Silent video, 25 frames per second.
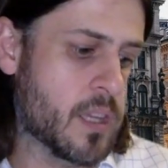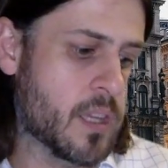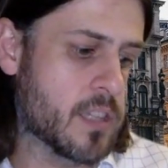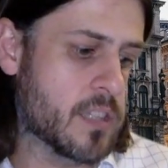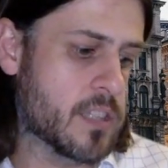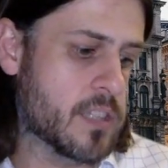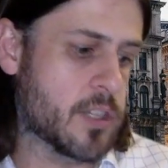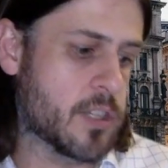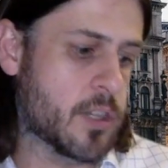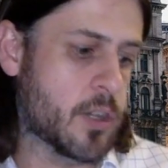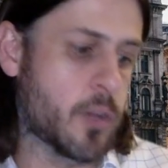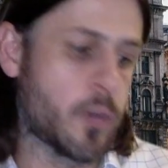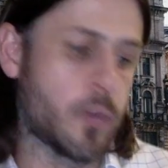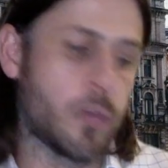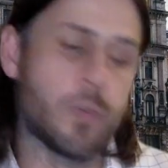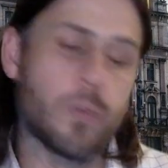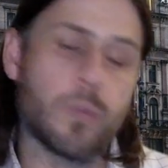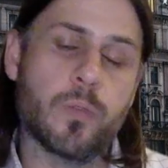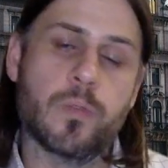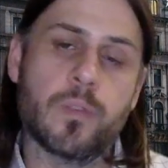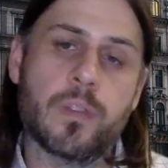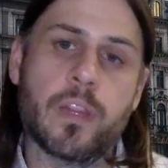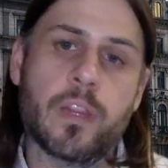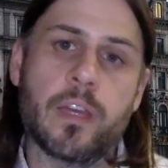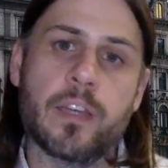So
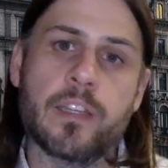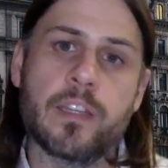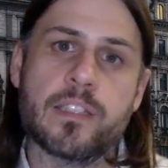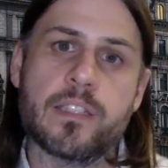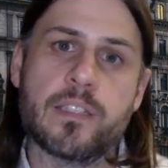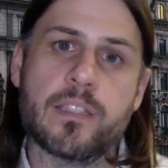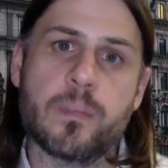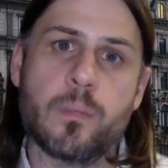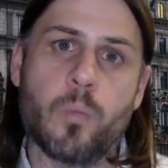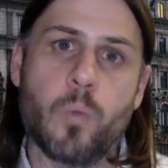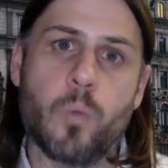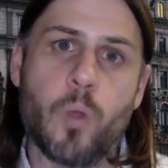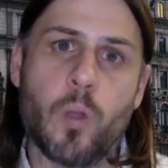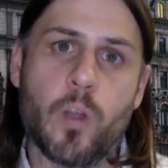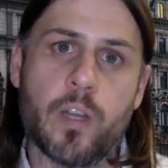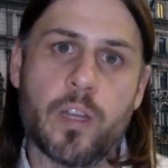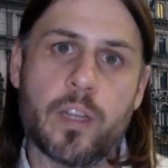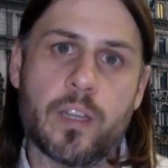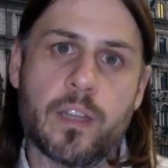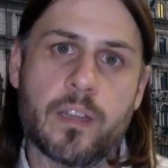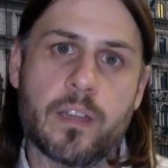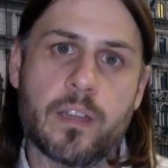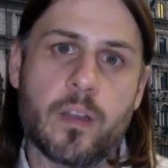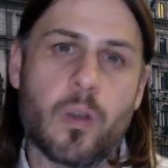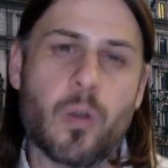there's some work,
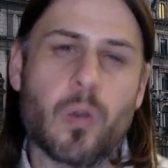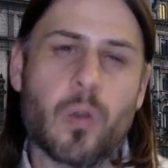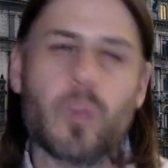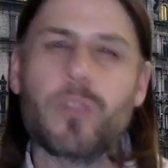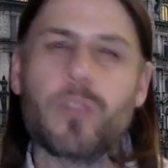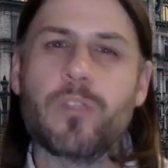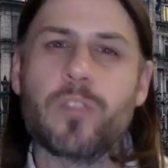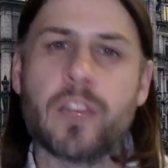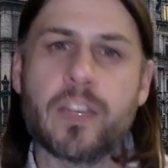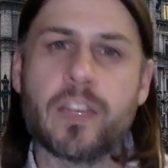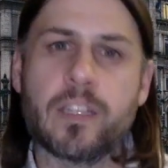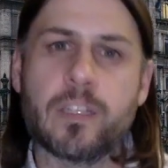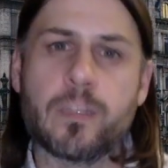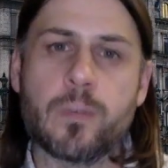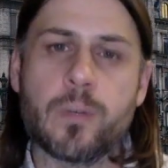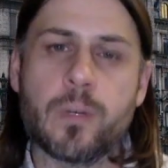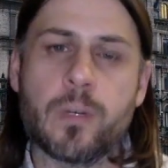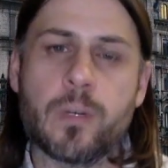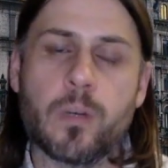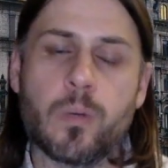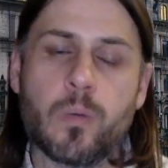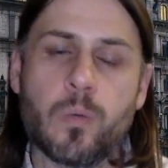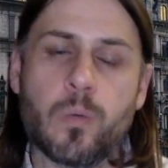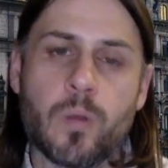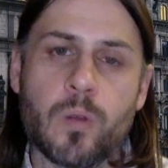all of these
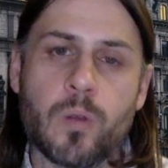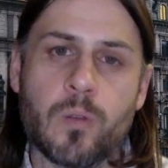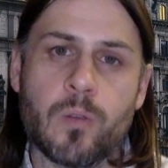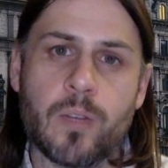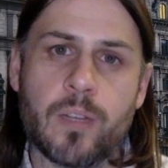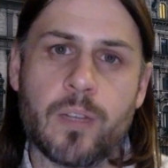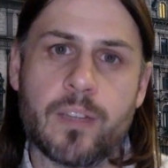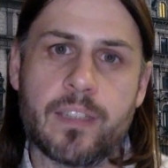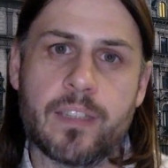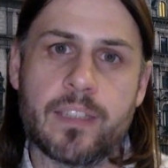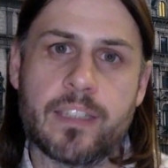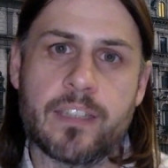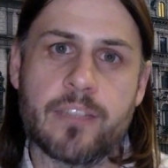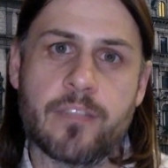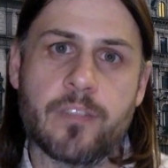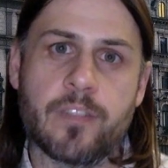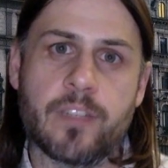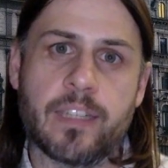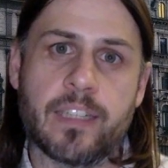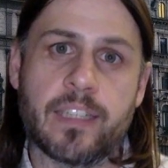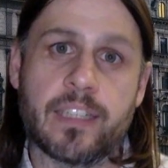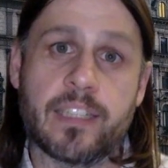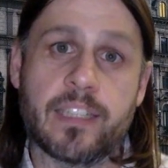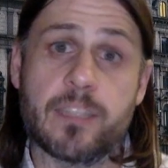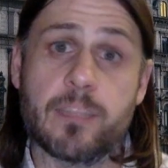were, were
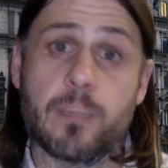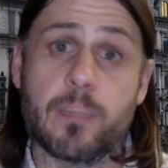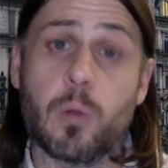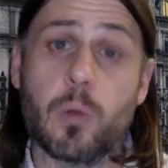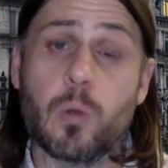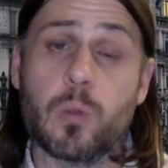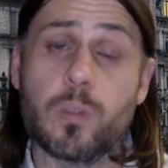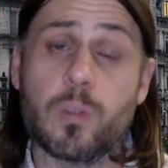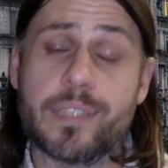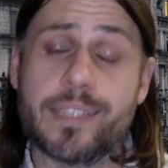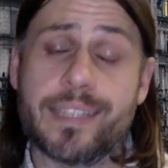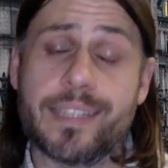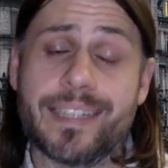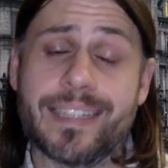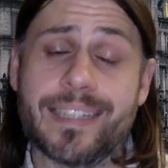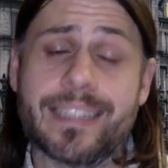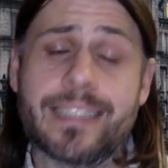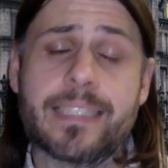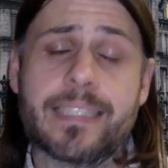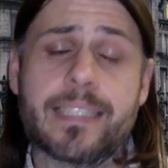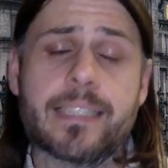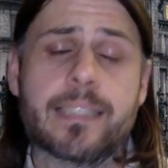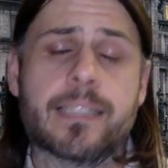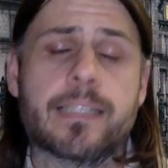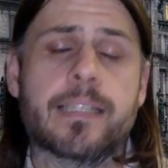relatively small
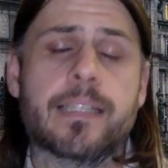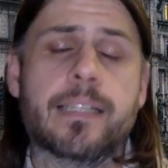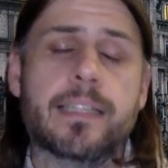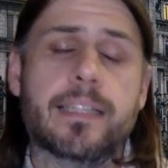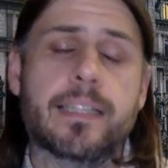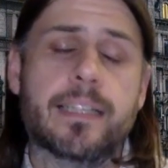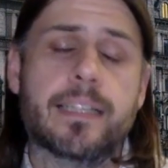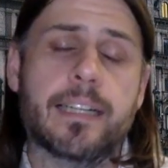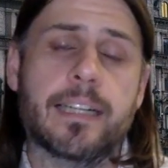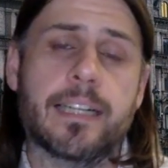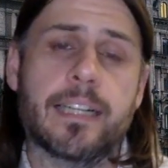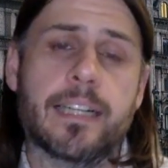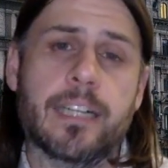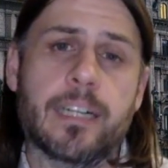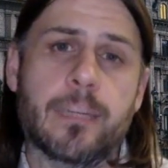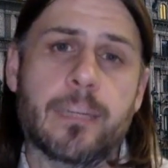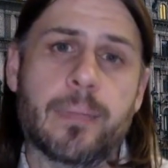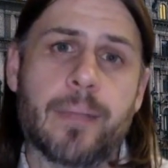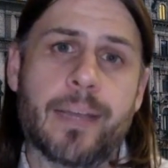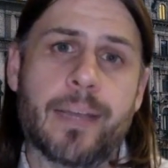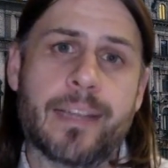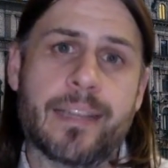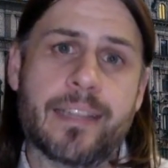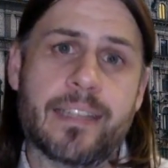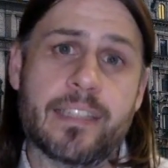studies, um,
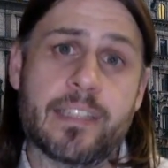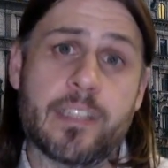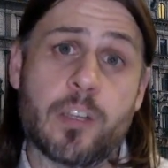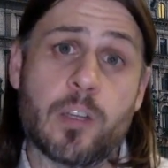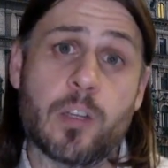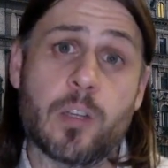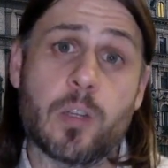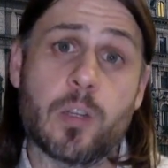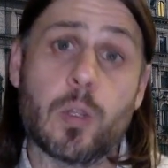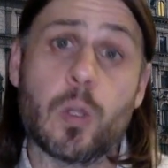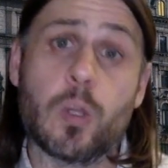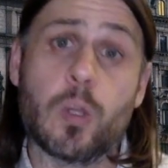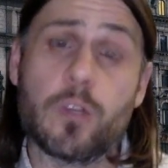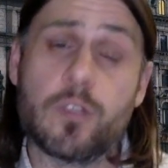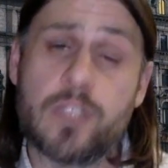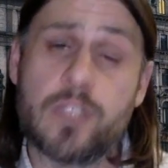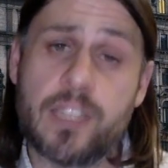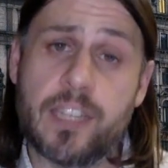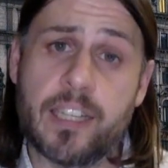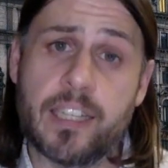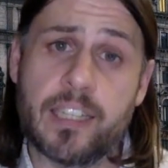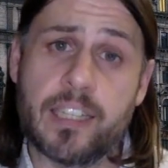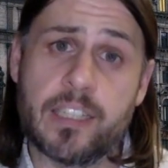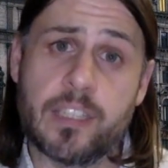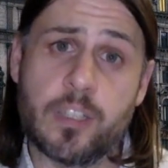and there's not a lot of
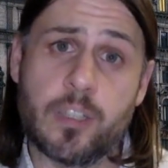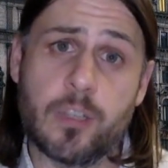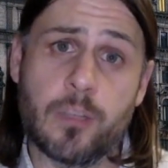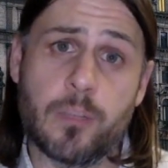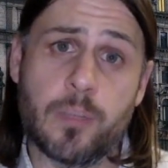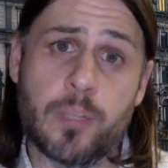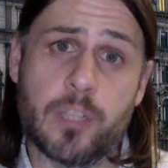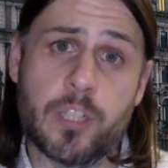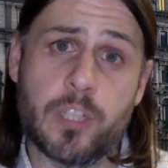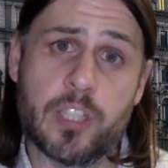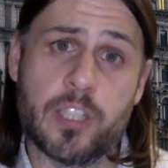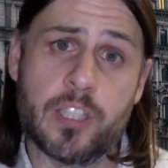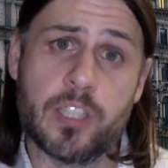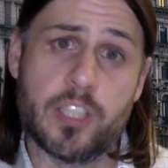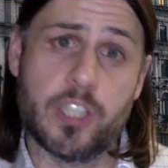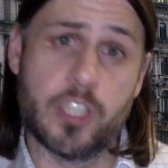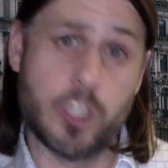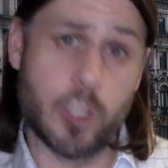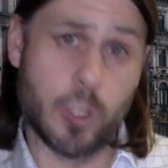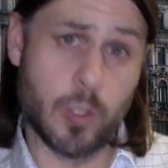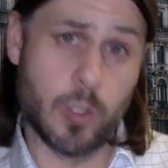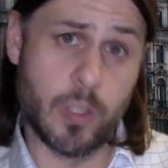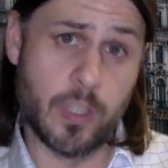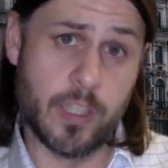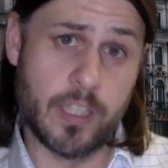studies on, but just to
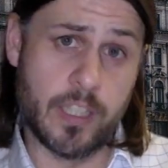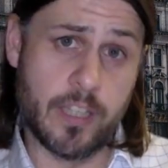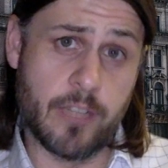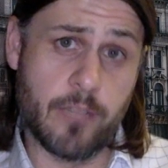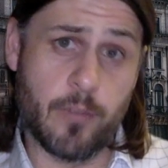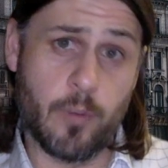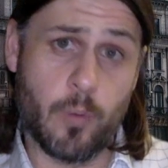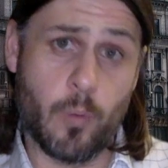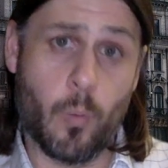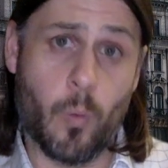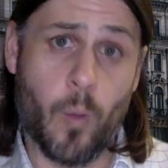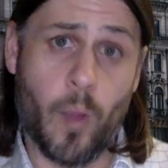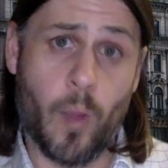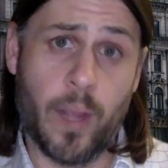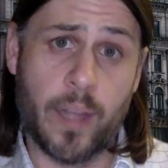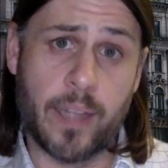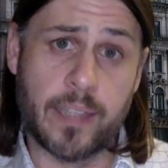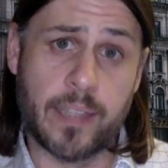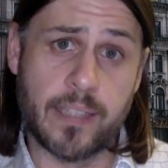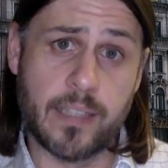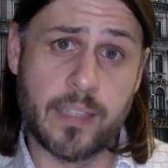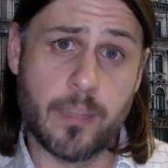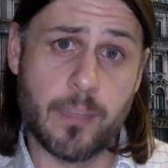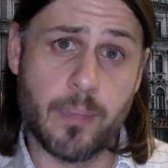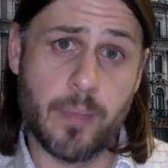show that different
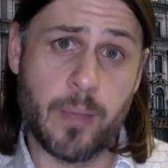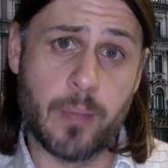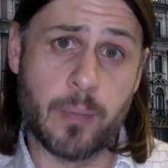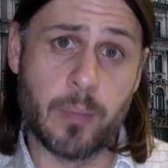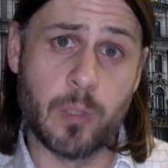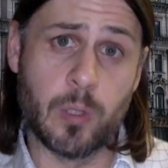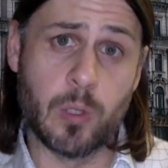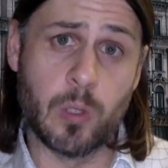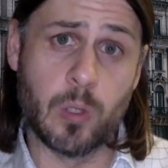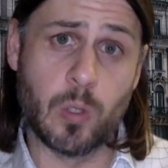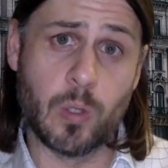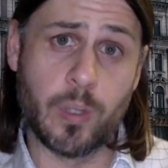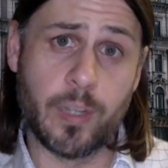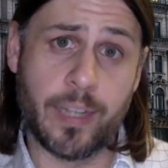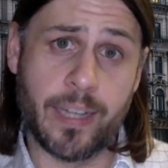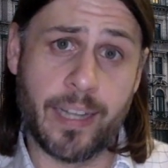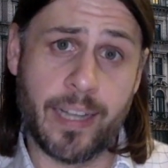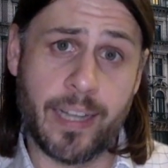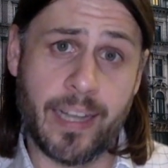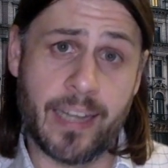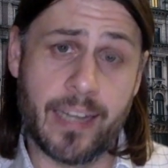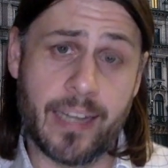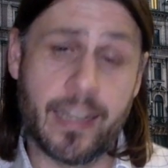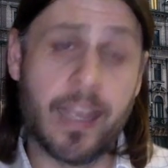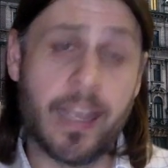ways that people are looking
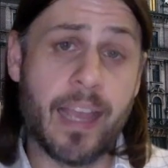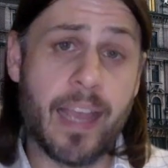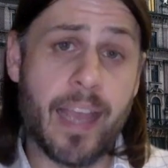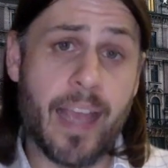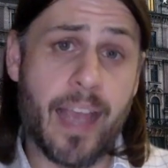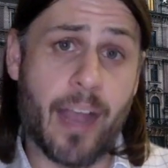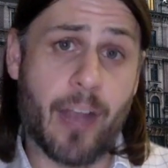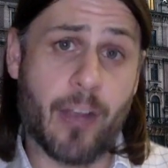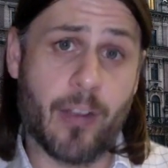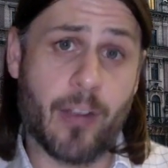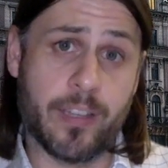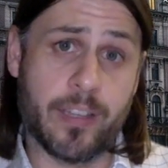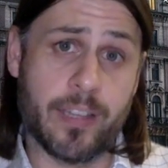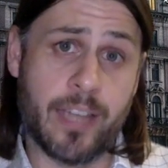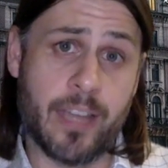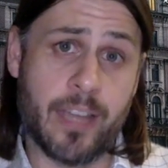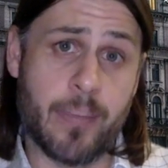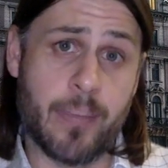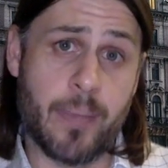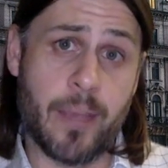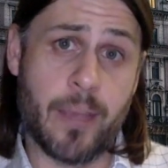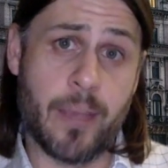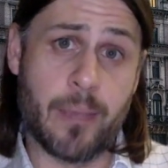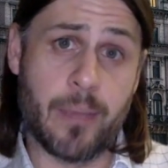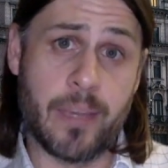at how can they
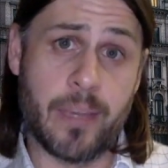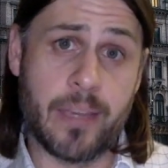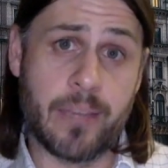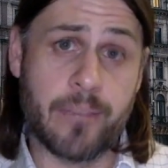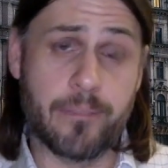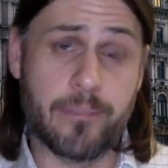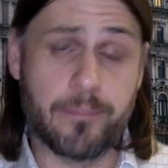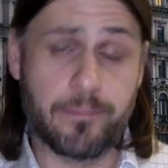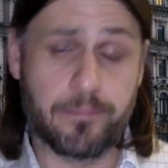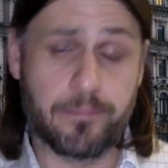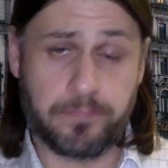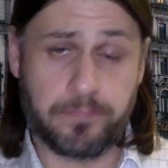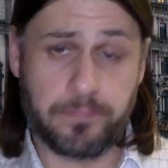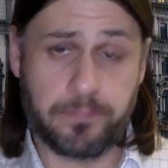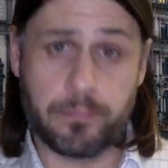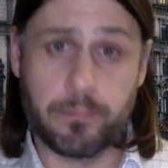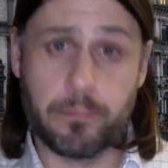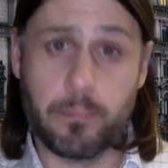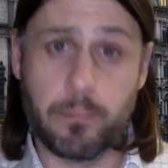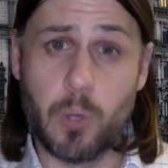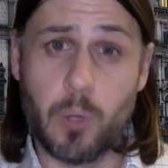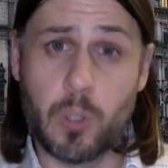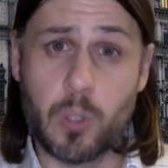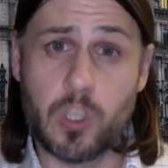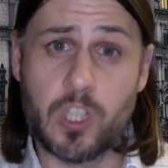maybe
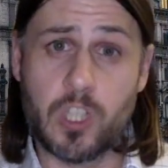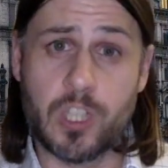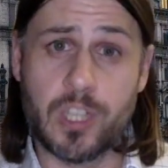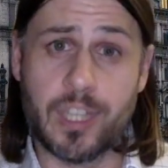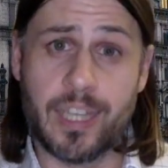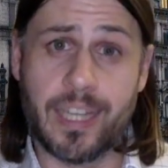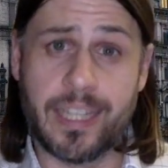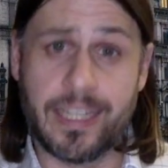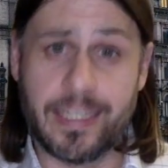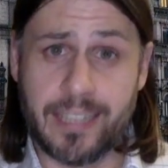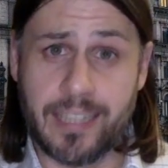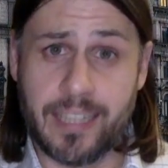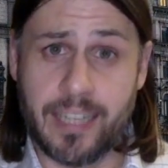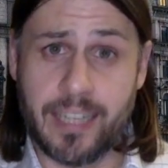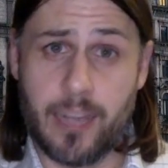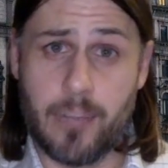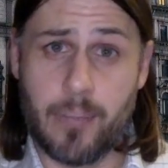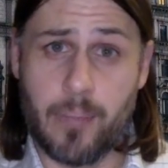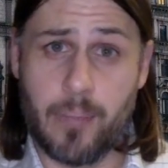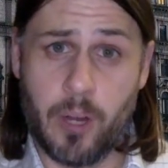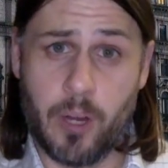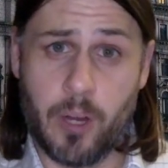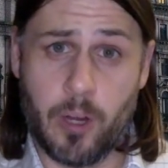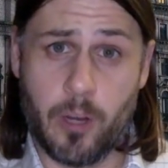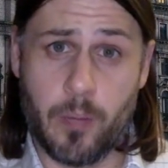modulate the gut
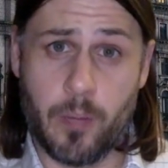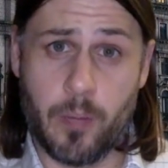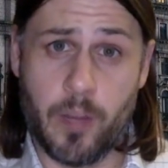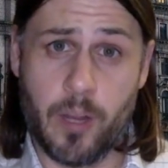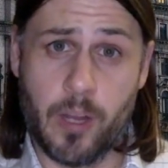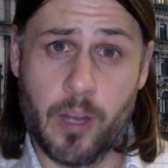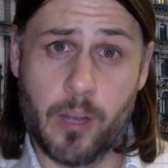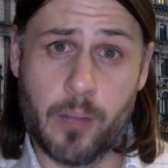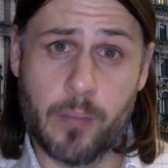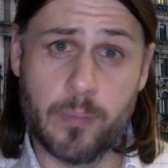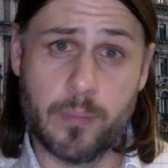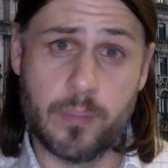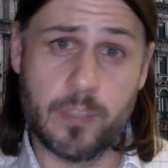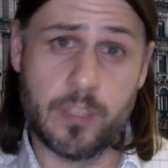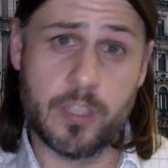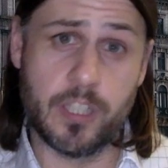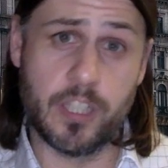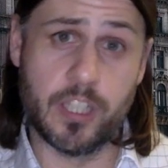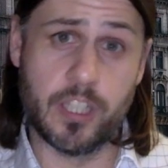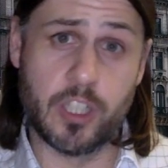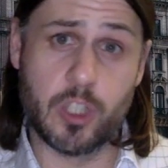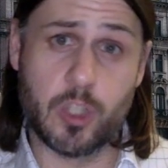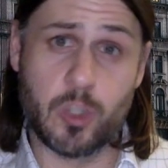microbiome to,